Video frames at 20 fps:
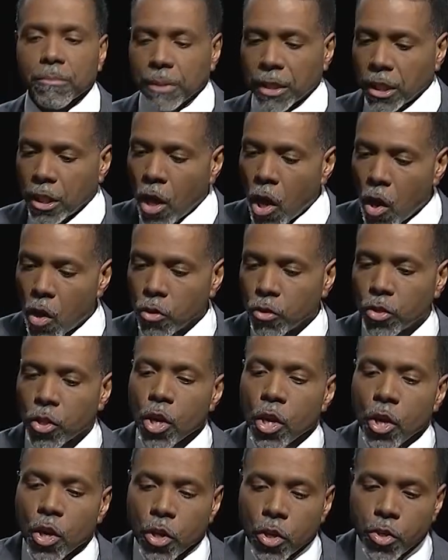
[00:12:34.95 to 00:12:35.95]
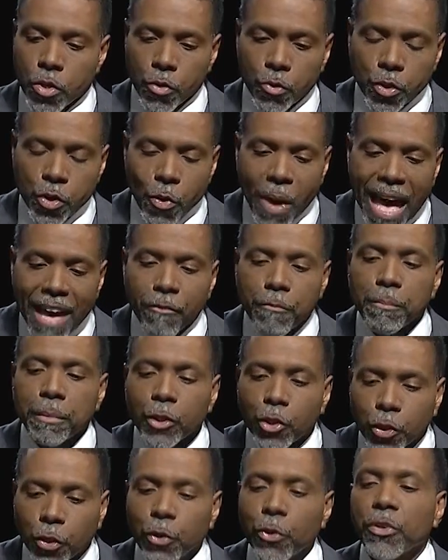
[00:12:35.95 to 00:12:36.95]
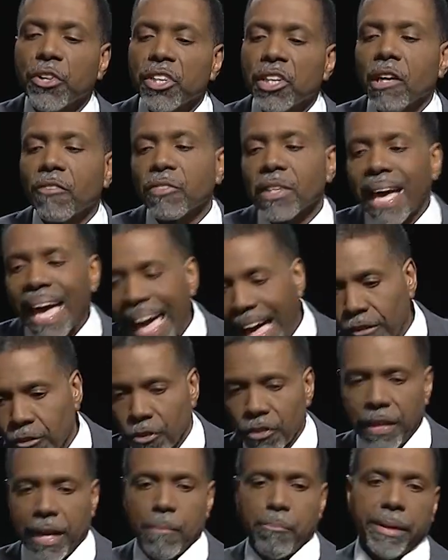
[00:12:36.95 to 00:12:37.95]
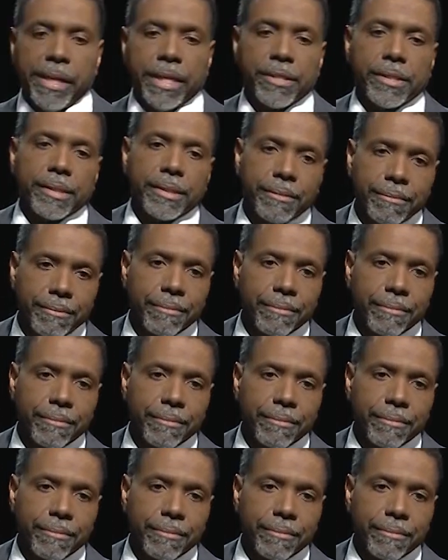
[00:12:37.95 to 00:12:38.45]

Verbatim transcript: Because you, you haven't matured enough to handle that blessing.